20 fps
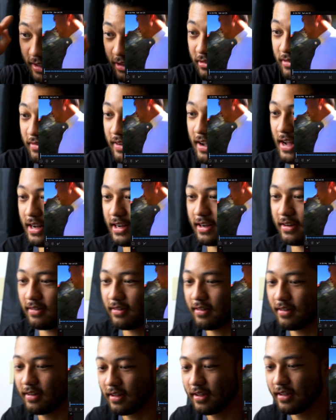we've done
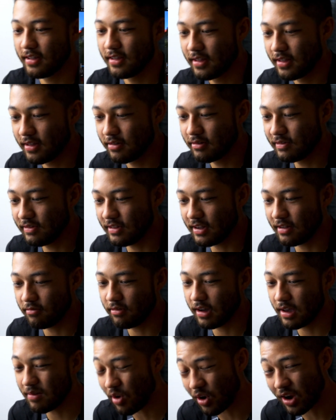
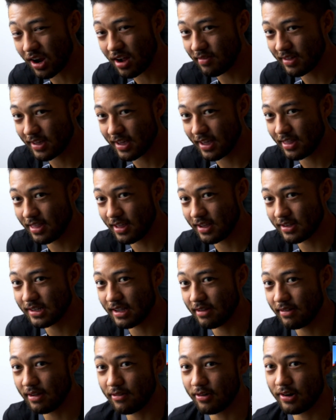way more complicated things than
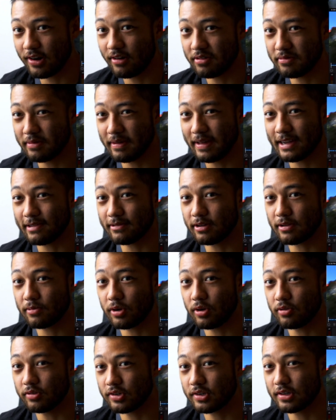I've ever done with my MacBook
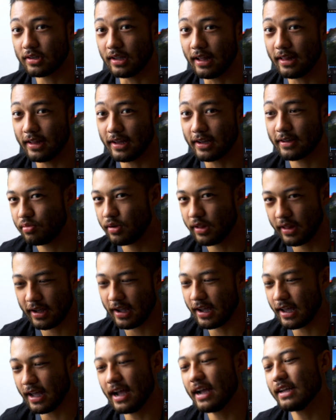Pro, just because I like put
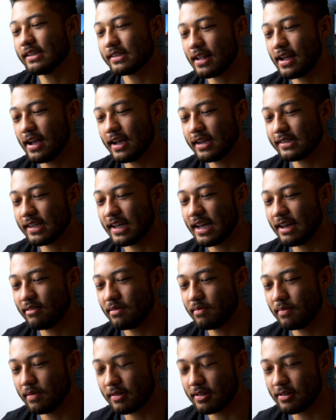that. I guess I
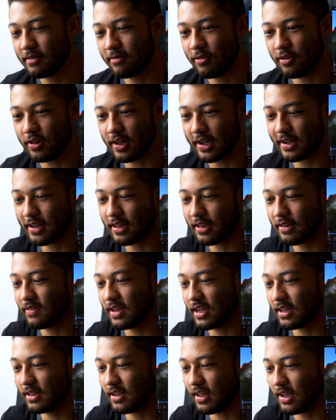haven't been fully
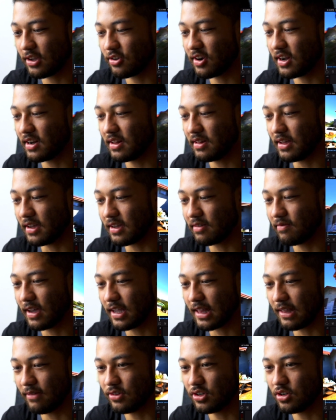committing to like trying to like
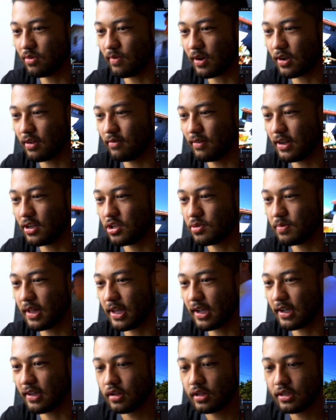make them super good videos. But
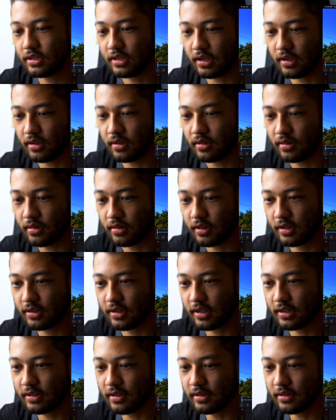like, let's see, let's
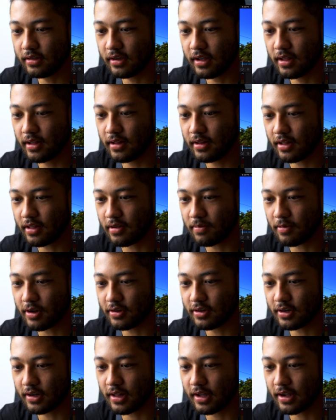look at another
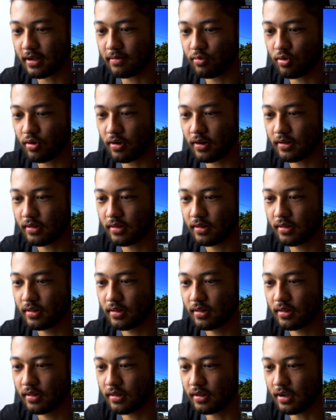project, like a more
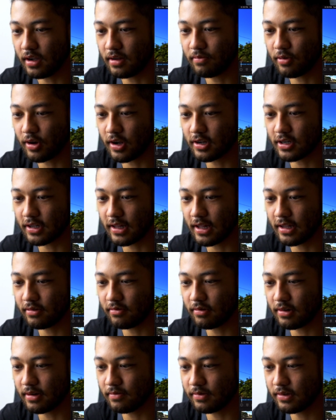done project. That's the
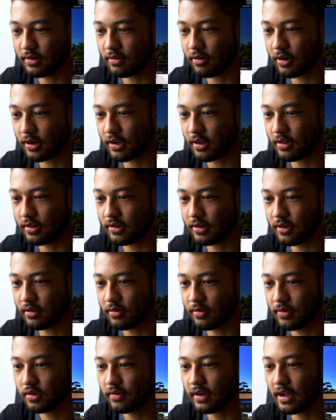one I'm still working on. So
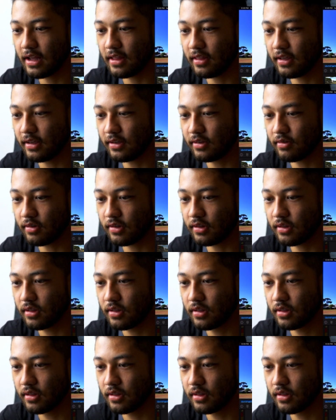we got this one.